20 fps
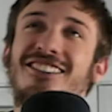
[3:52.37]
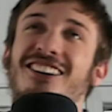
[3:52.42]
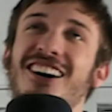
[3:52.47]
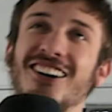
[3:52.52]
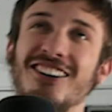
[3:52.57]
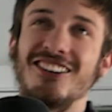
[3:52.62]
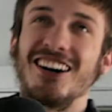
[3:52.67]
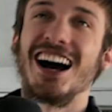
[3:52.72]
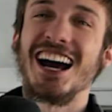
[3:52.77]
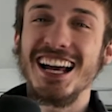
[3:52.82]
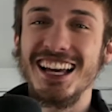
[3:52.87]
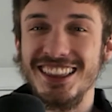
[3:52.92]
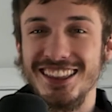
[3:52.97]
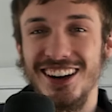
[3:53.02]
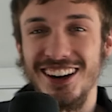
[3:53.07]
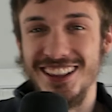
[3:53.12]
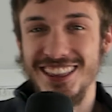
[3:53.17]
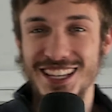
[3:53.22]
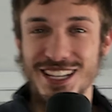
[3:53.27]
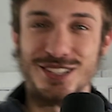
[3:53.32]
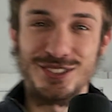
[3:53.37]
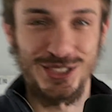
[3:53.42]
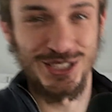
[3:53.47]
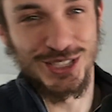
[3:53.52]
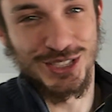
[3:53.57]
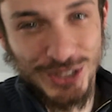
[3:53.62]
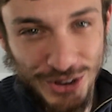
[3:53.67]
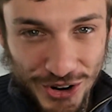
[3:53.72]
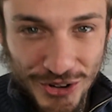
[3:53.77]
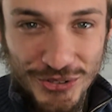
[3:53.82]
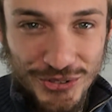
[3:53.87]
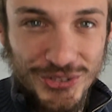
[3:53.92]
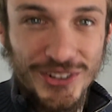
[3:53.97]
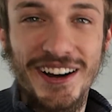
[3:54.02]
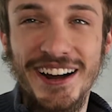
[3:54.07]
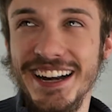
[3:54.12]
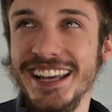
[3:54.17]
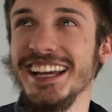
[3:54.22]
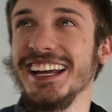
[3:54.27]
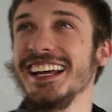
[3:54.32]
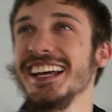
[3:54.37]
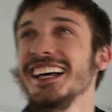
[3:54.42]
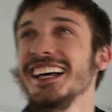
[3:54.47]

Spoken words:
why I thought this was so funny